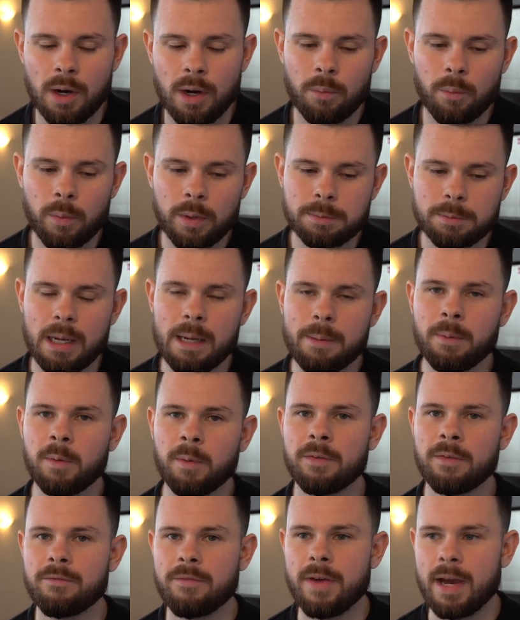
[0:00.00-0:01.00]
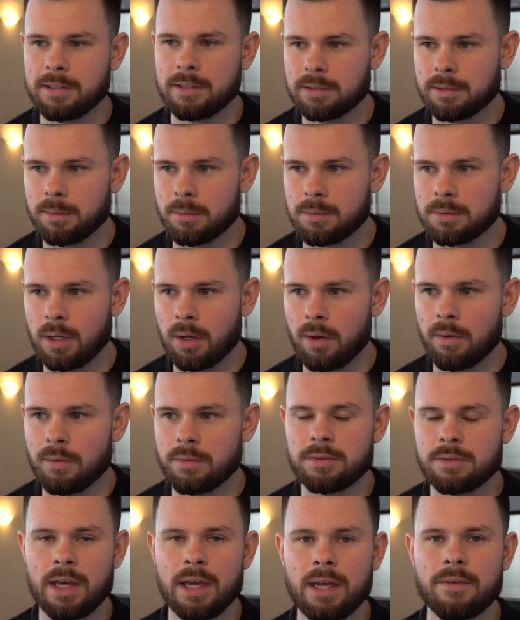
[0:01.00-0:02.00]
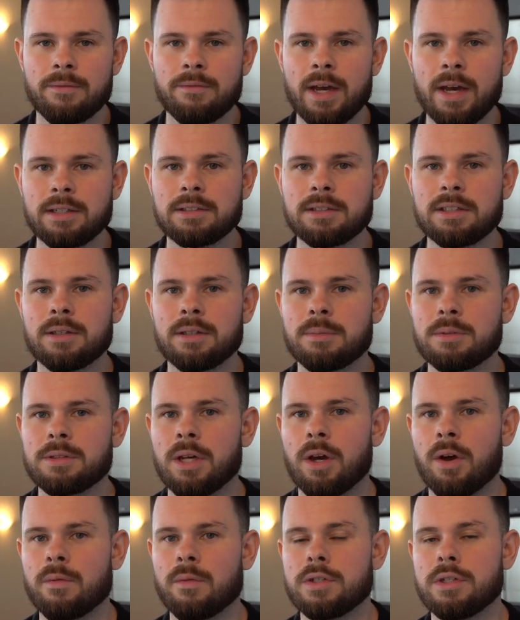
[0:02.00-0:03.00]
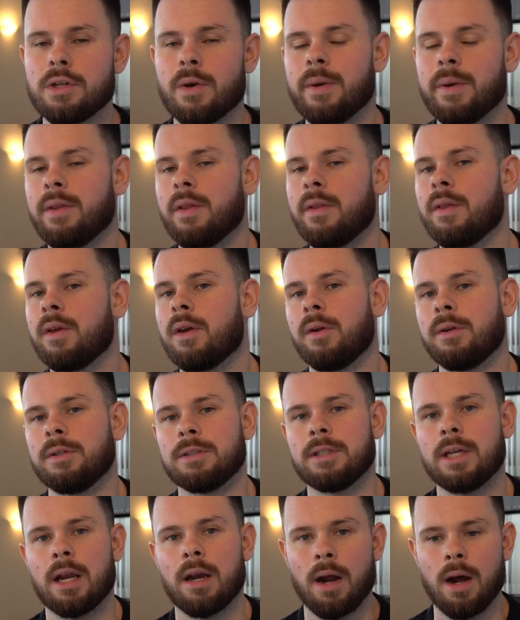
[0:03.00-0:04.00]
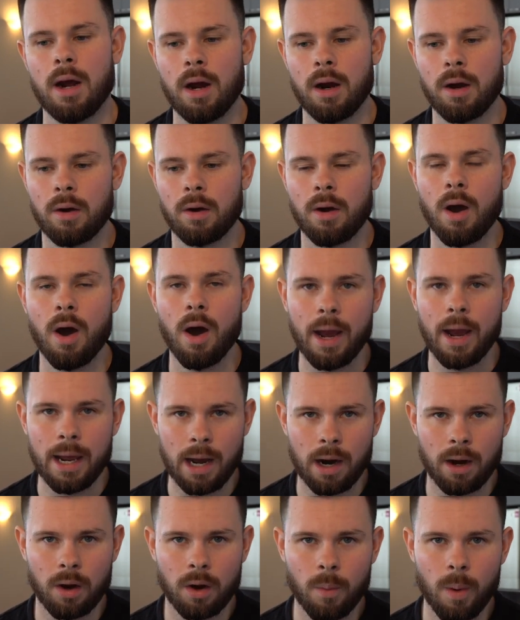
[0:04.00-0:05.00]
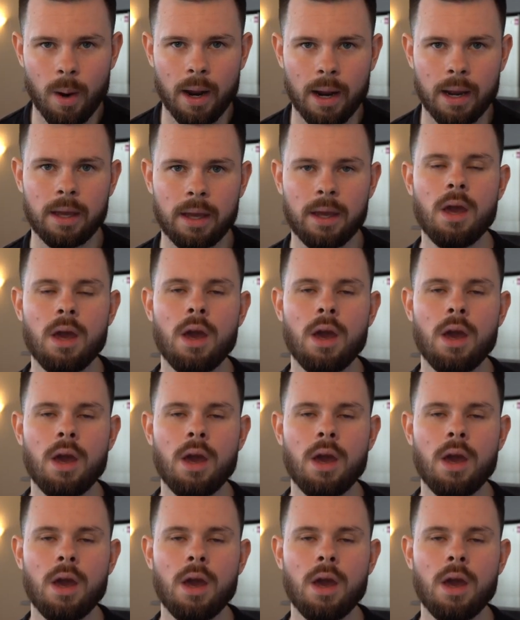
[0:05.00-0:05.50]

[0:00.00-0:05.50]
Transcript: Rich people invest in themselves. They invest in themselves knowing that they're going to get a high ROI.